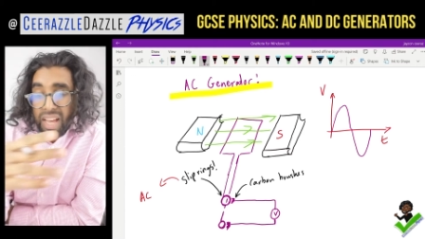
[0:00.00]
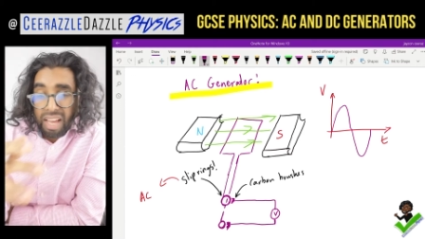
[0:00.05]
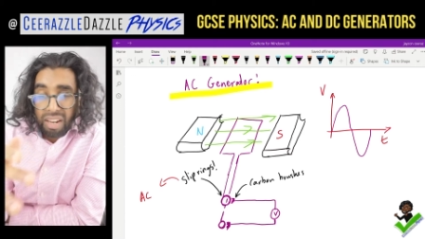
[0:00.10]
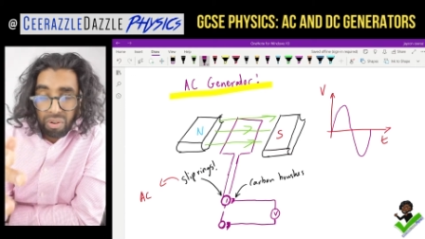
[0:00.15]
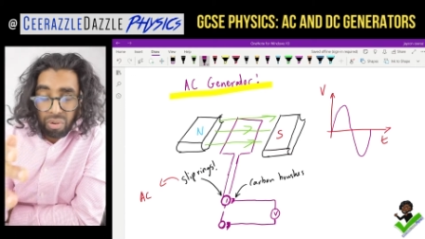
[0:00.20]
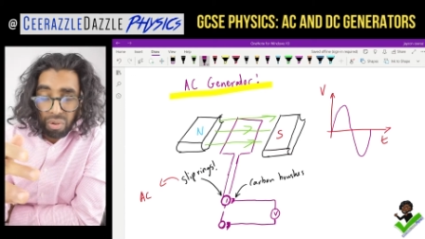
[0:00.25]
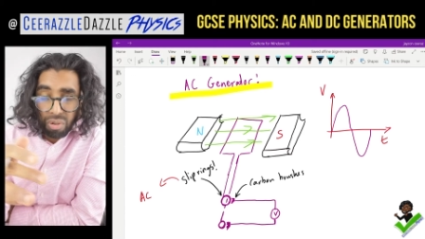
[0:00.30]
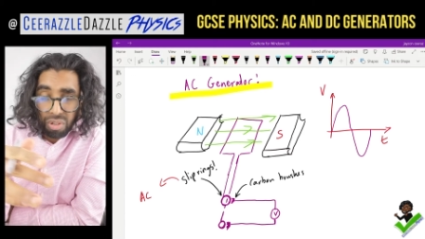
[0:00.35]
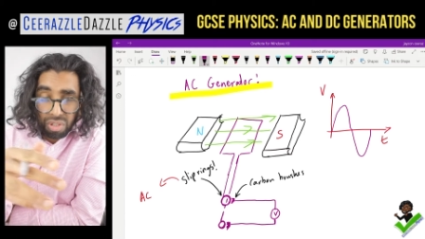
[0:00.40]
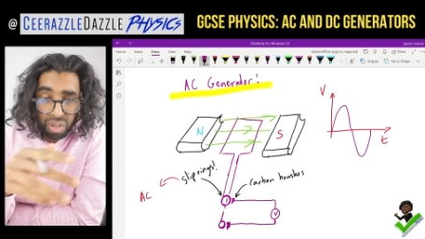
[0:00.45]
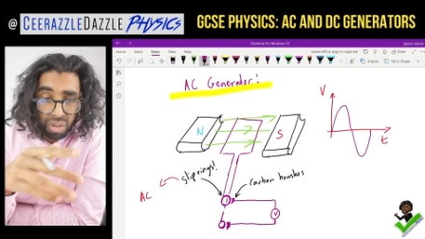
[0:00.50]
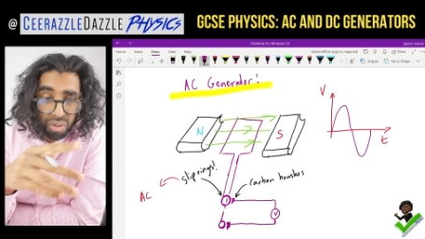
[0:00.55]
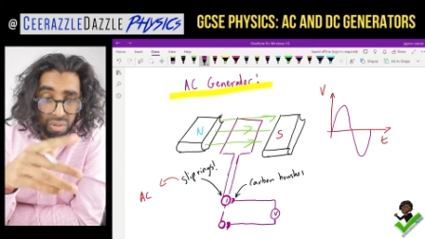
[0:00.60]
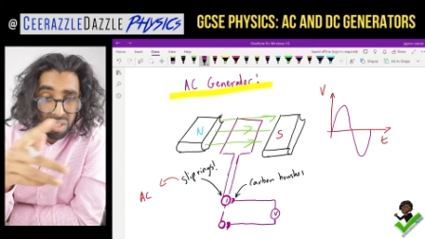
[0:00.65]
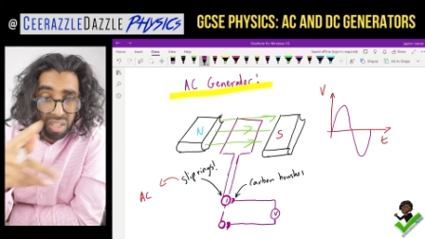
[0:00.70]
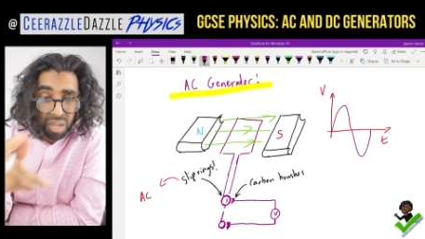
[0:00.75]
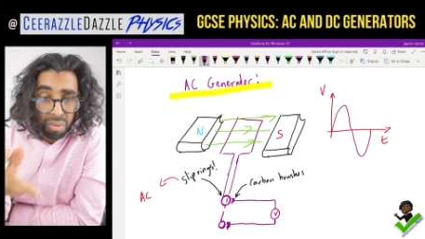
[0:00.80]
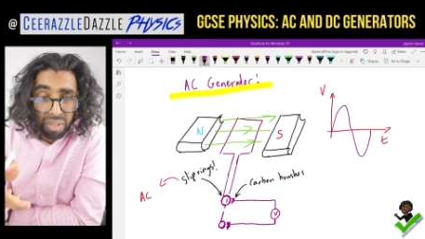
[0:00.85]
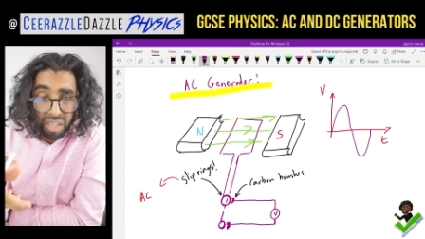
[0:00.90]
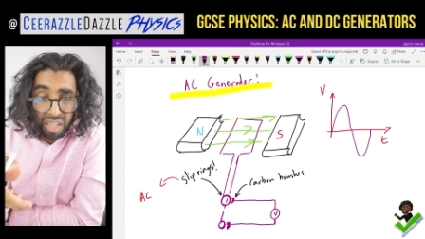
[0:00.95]
And also
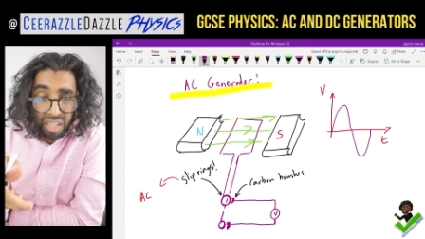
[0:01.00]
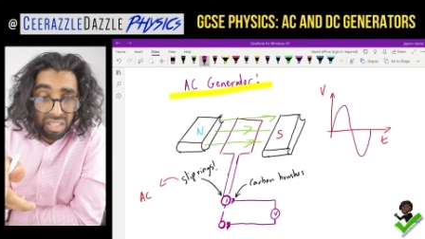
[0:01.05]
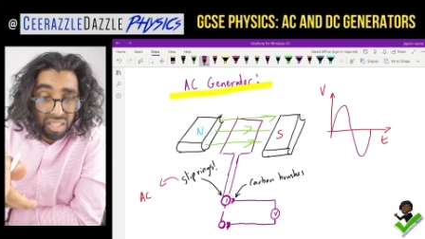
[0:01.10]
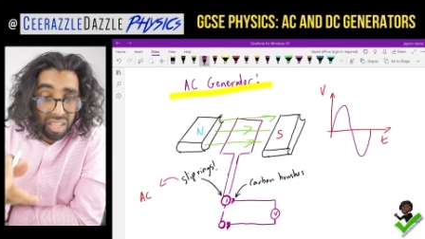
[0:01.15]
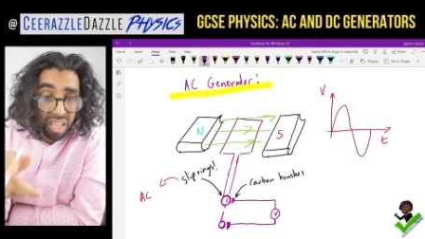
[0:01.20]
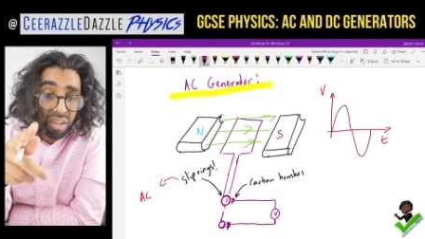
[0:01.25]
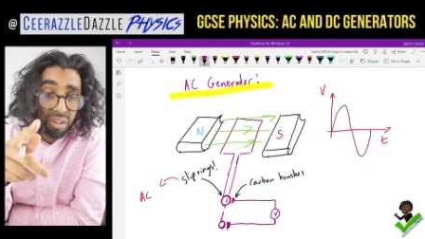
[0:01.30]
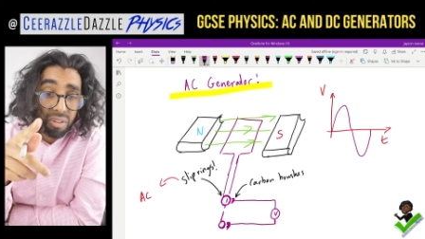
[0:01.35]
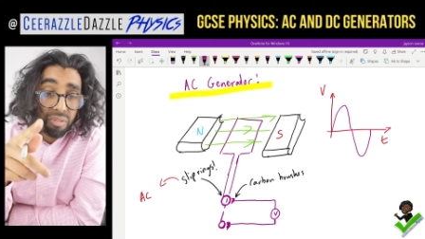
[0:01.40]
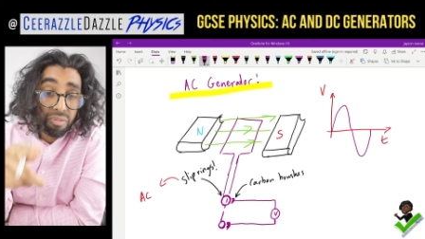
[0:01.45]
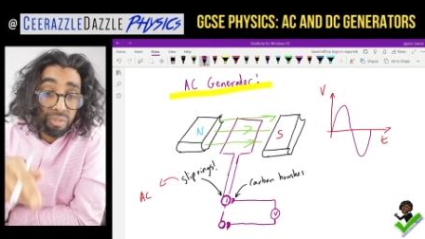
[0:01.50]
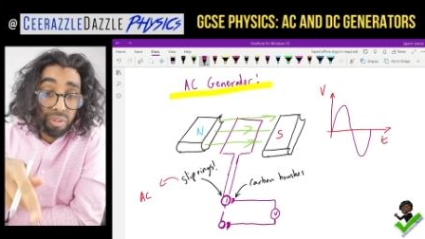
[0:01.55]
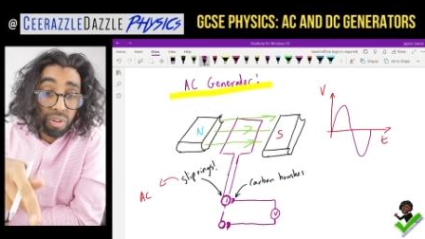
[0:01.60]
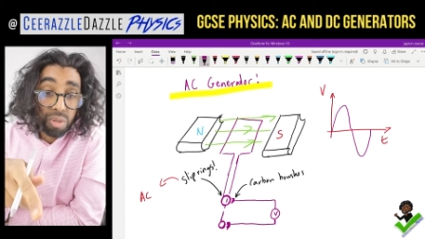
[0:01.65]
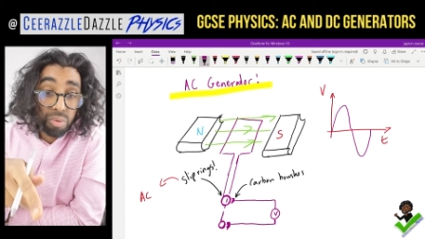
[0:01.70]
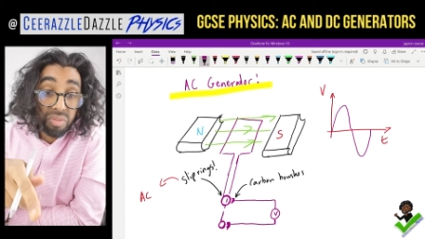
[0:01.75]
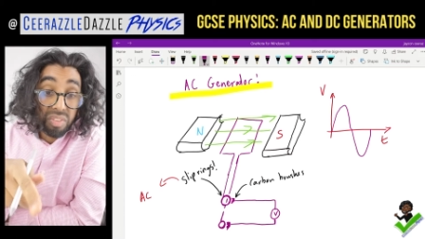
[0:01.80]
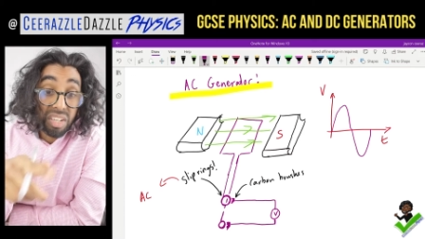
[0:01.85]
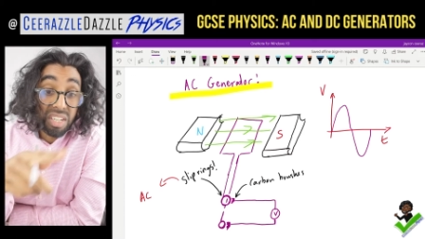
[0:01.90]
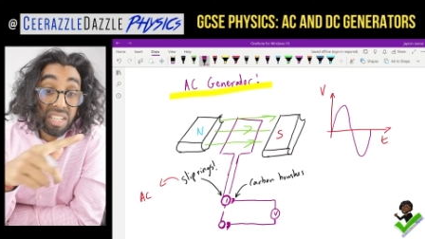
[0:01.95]
some kids get
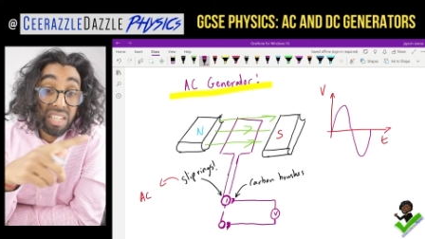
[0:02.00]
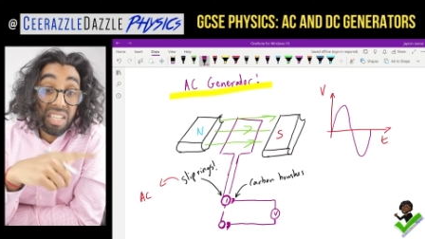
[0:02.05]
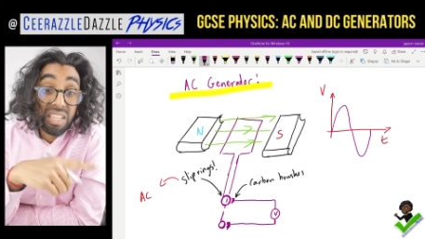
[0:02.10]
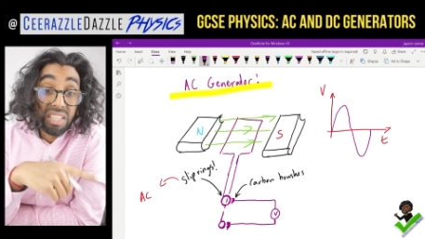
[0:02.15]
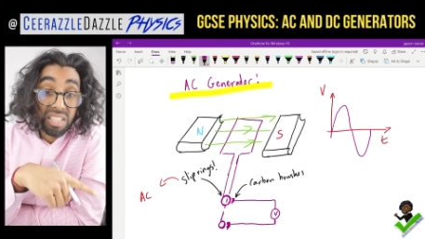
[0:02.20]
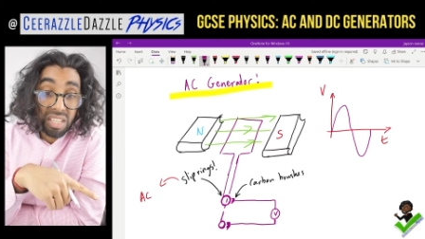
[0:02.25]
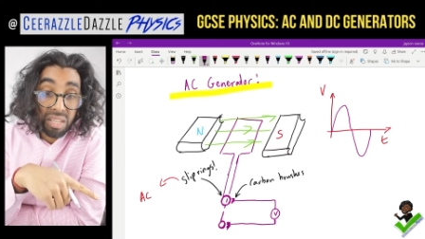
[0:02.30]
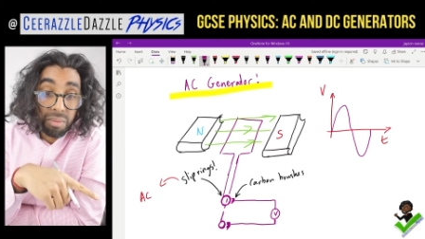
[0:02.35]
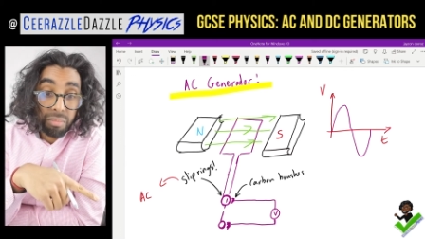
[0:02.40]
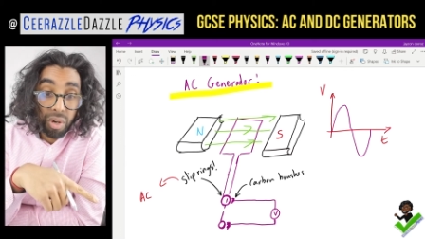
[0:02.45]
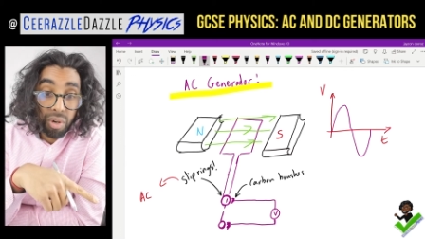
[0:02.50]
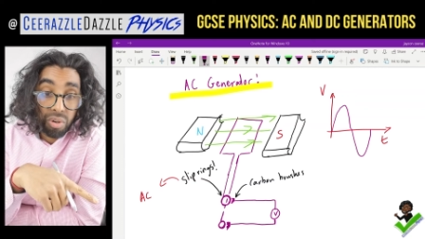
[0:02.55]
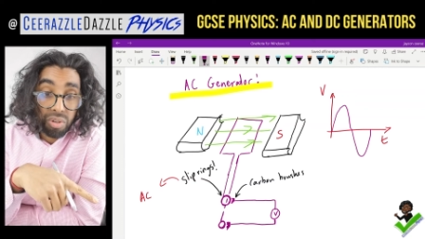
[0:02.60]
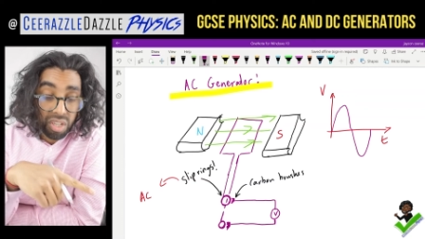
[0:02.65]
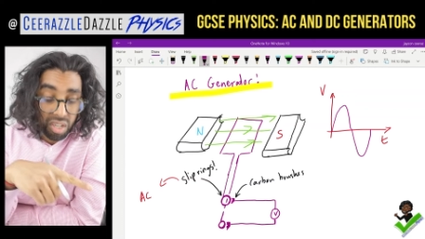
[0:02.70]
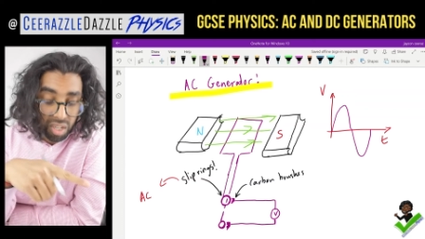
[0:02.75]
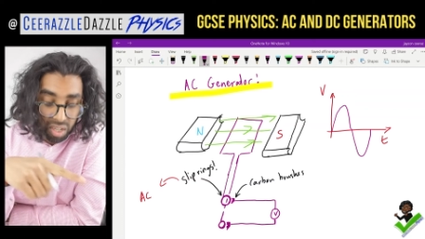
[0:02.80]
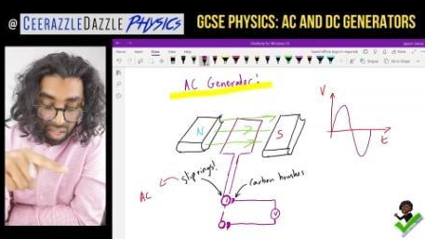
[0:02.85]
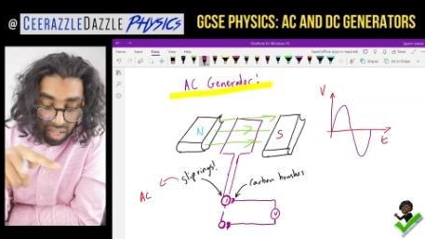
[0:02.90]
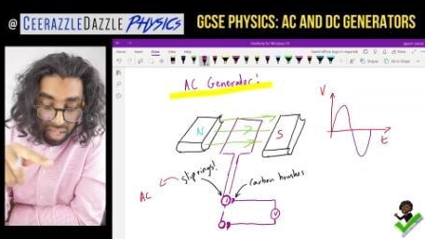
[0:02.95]
confused with the DC
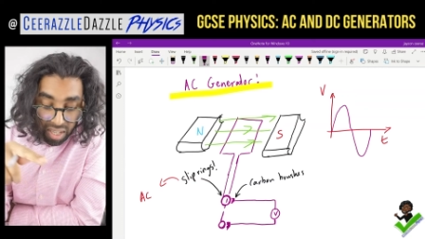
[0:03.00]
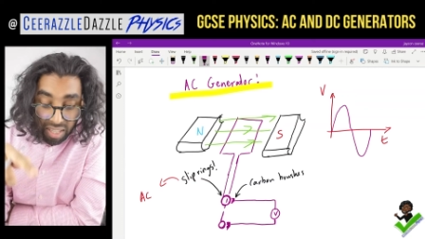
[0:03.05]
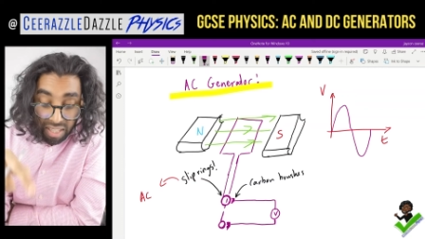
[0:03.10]
motor.